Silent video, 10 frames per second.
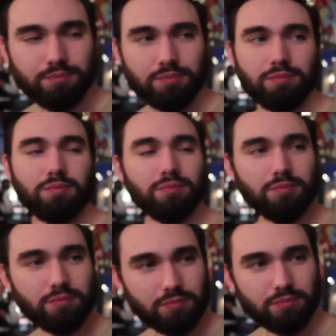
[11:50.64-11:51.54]

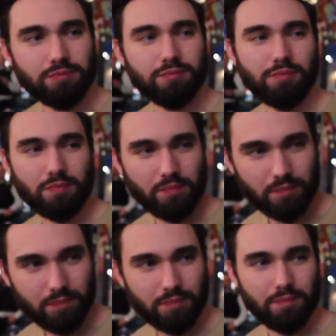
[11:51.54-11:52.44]

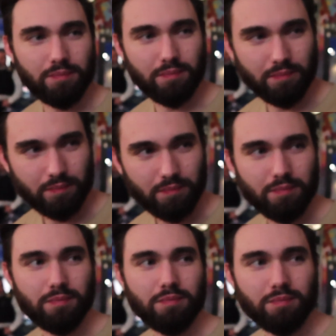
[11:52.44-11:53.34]

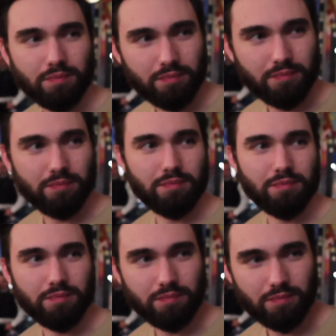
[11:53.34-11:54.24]

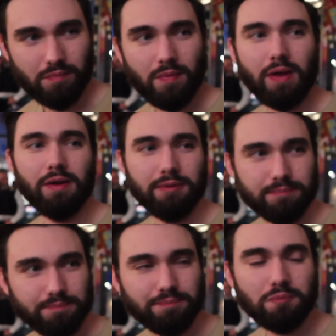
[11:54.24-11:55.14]

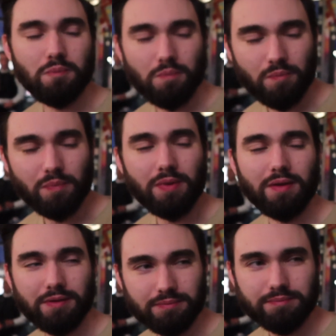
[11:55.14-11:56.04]

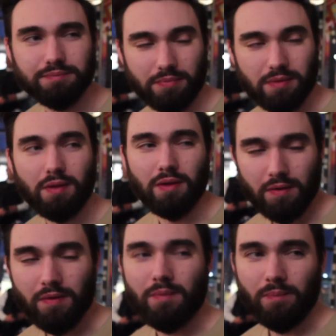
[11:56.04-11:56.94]

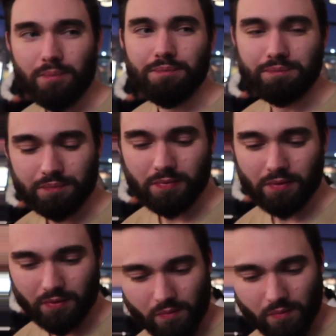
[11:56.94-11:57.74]
This person isn't speaking.